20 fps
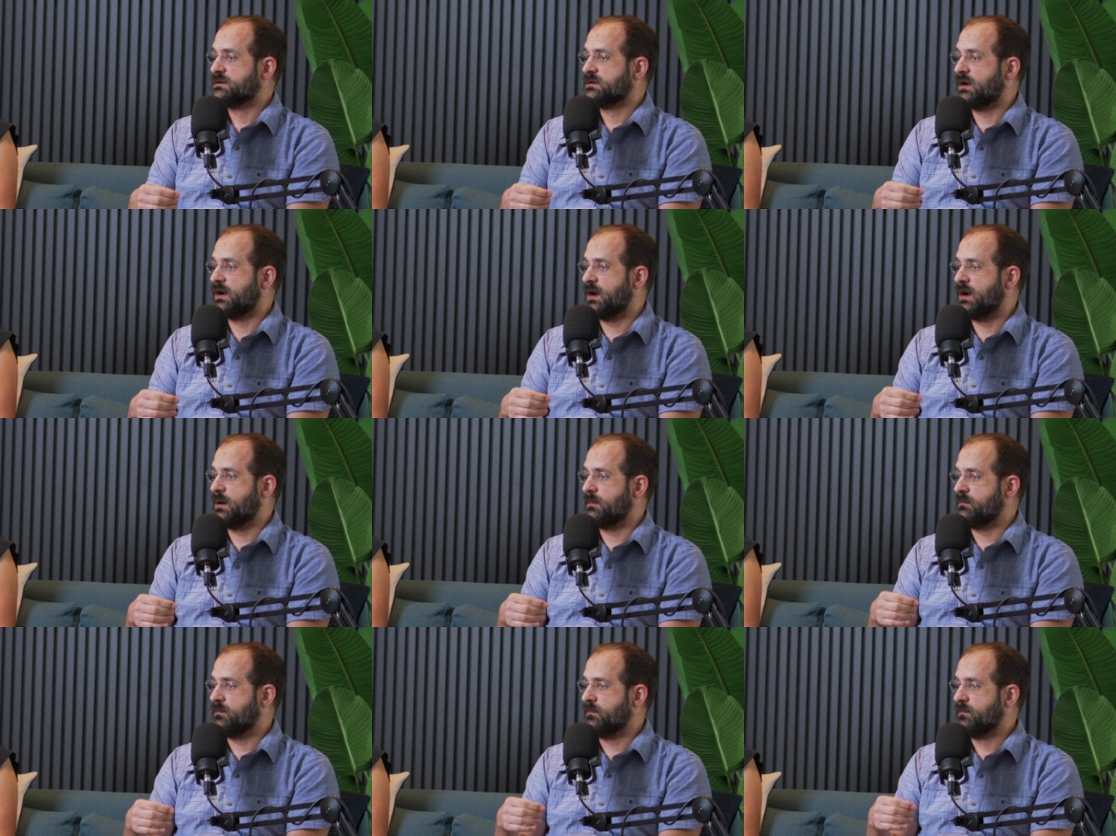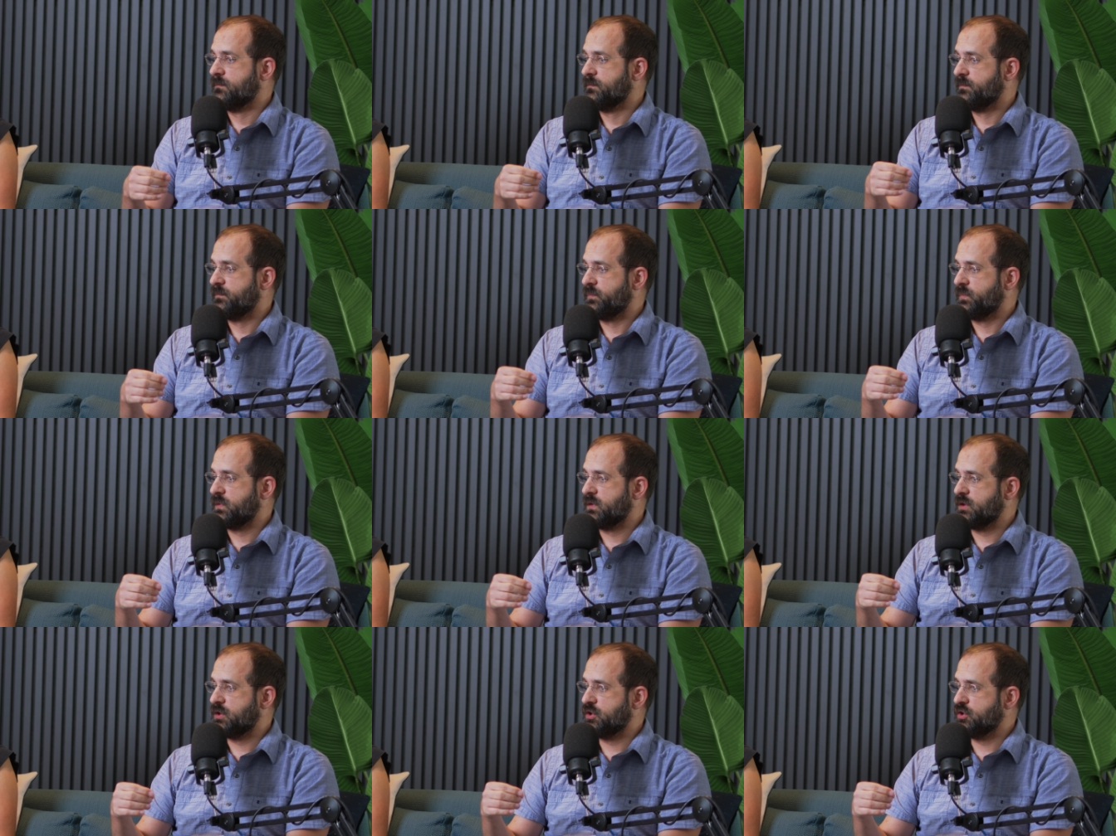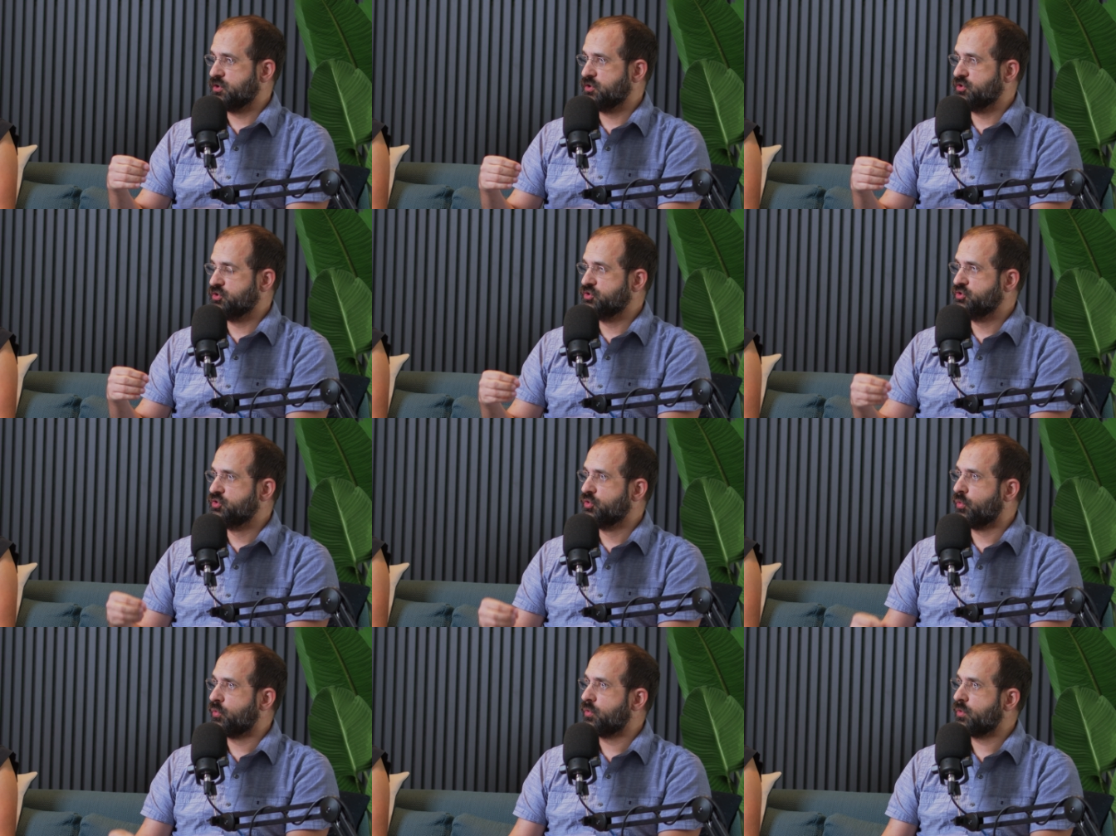um,
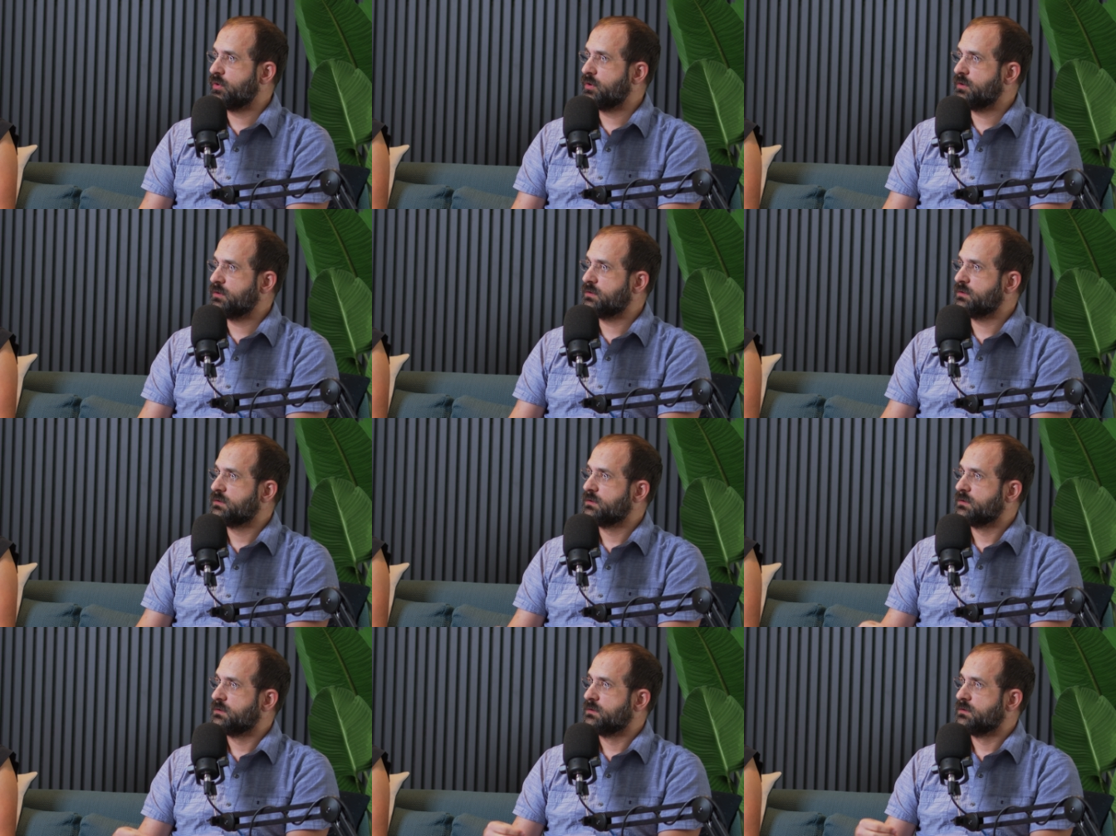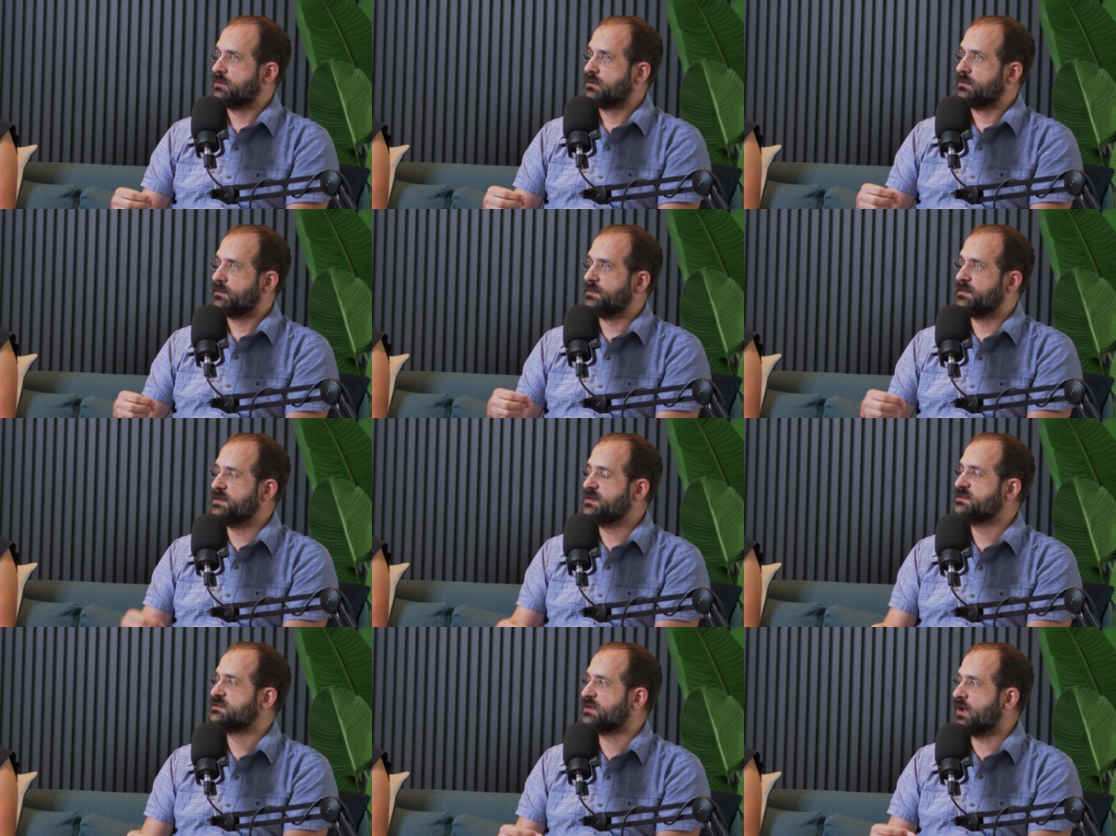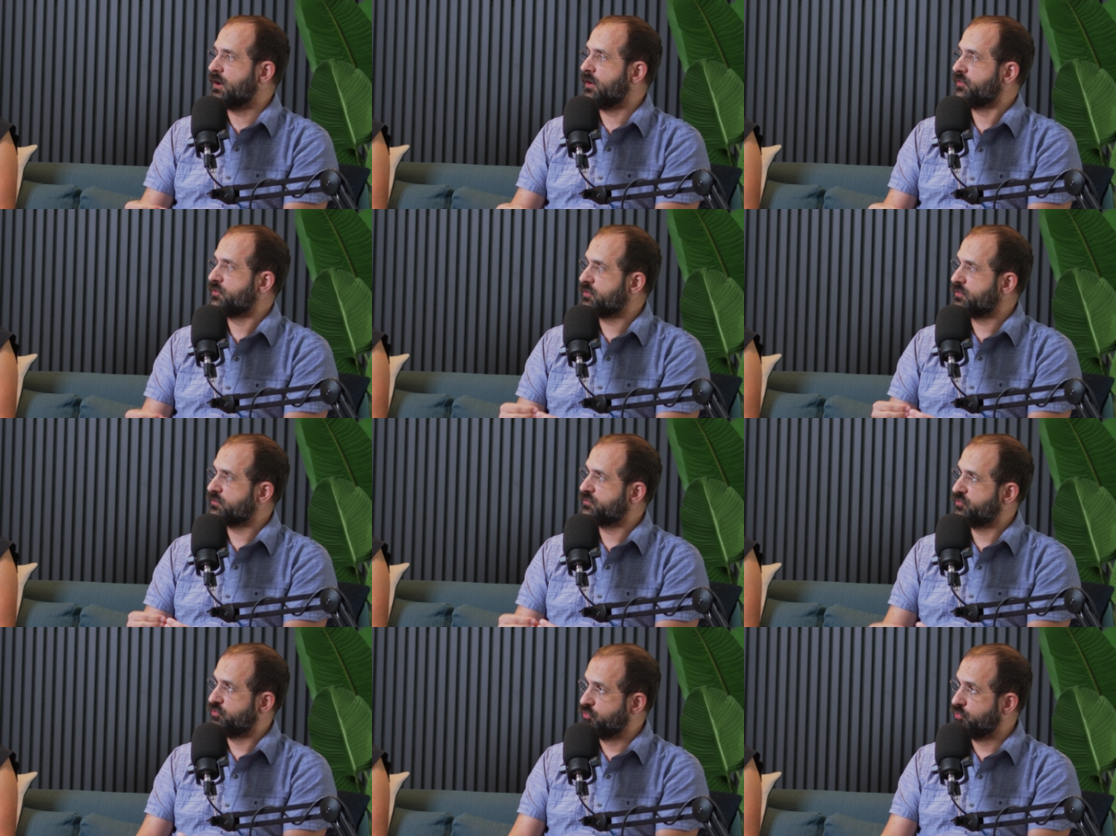your these
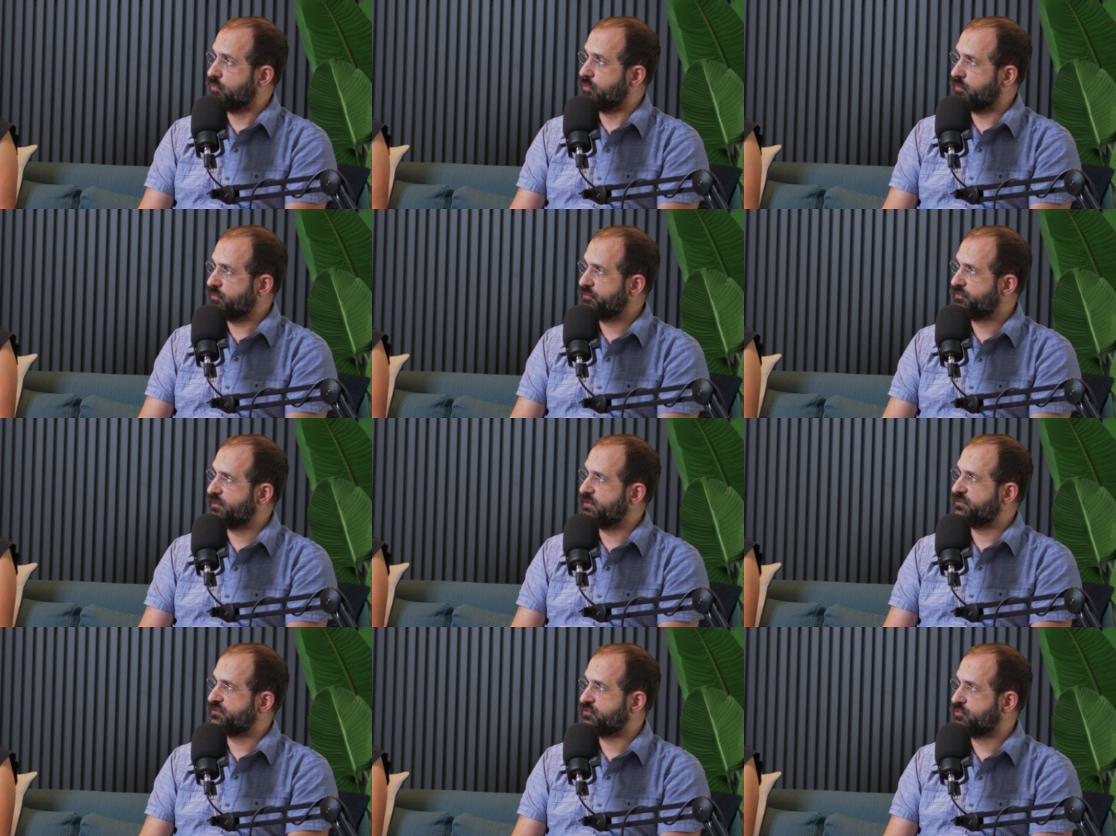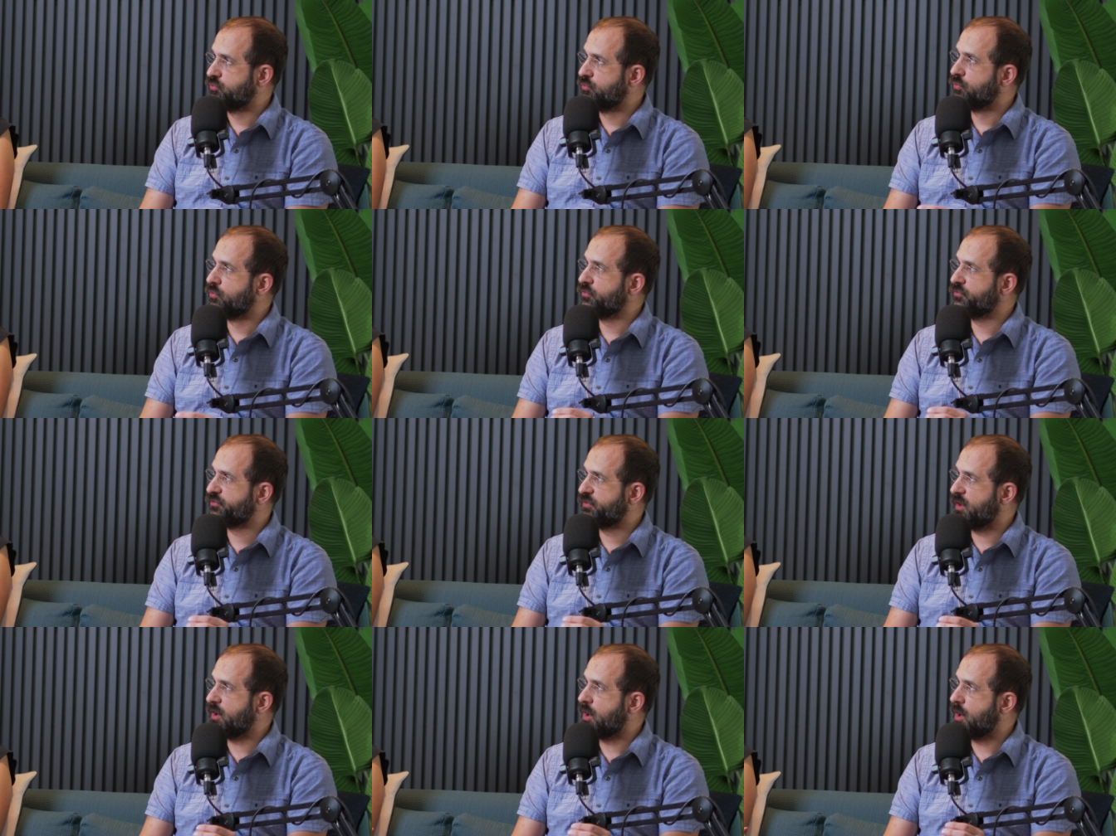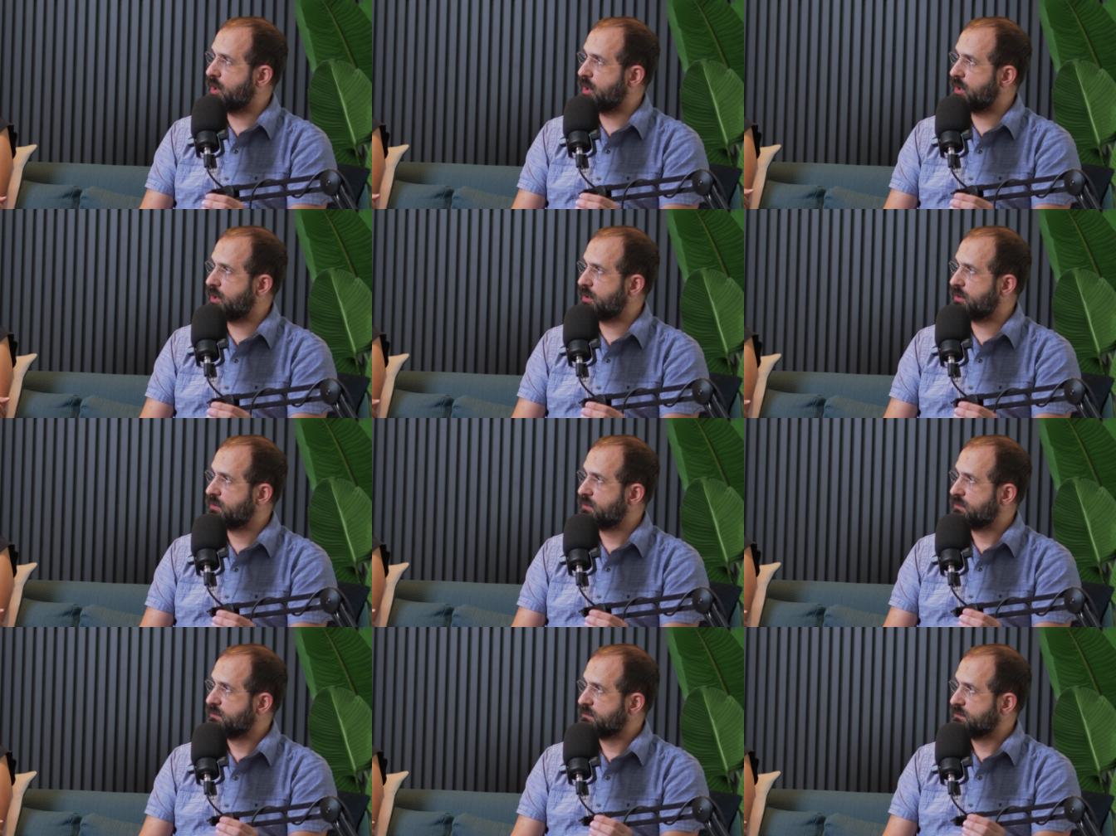other tools, these tools that are